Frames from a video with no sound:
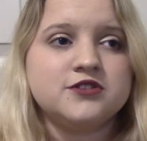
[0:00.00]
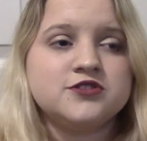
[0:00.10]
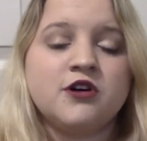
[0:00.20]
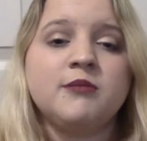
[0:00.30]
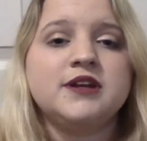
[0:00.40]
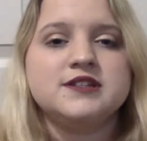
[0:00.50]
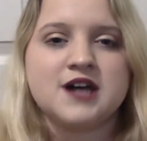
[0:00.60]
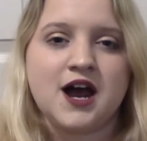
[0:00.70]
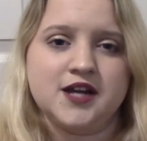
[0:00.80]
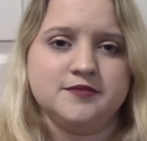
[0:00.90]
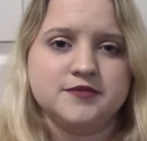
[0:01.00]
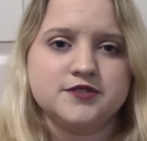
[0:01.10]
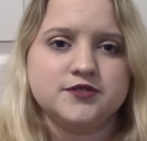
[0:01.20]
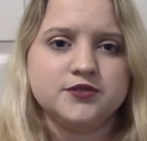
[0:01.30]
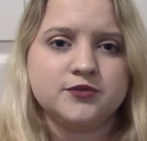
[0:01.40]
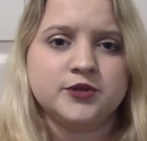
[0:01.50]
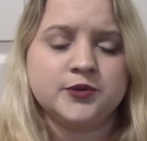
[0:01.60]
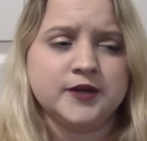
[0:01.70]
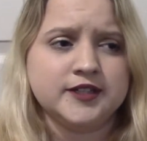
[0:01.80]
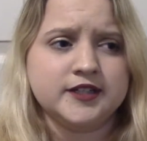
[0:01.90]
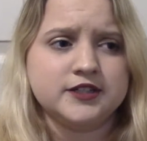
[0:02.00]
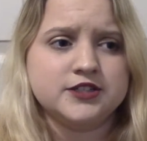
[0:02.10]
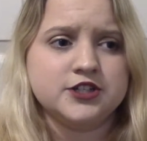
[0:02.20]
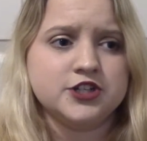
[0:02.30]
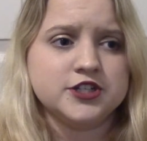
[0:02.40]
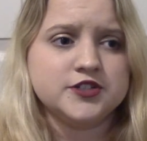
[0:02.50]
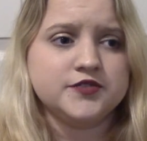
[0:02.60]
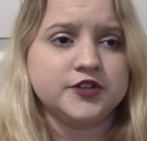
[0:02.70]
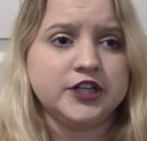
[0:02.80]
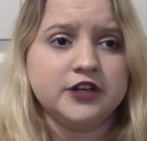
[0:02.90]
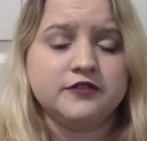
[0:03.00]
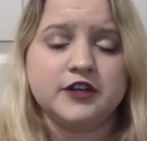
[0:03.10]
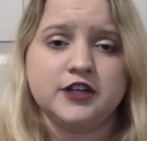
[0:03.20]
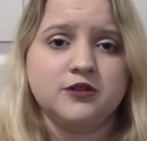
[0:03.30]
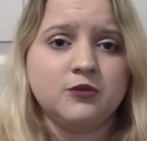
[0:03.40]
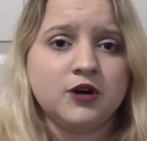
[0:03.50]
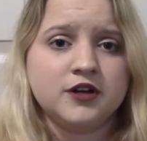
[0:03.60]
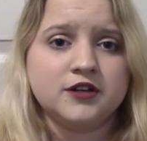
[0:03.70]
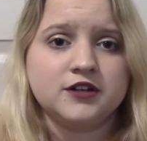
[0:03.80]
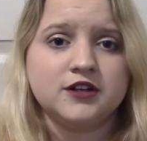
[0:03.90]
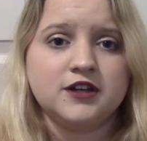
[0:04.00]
So many times we're willing to just forgive anyone